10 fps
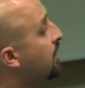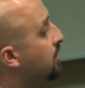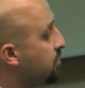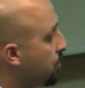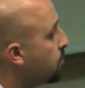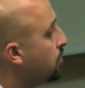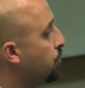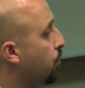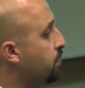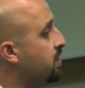The social
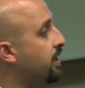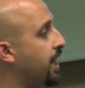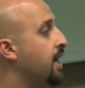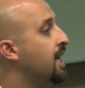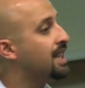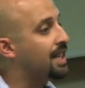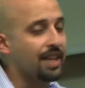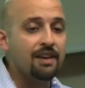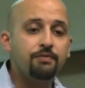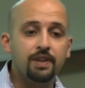norms are there, that
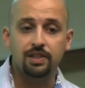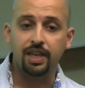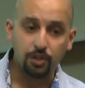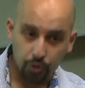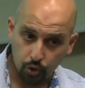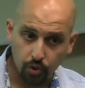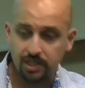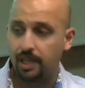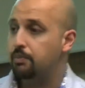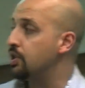they feel they can talk
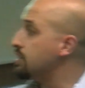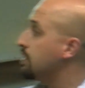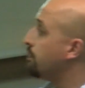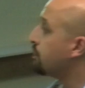to that person.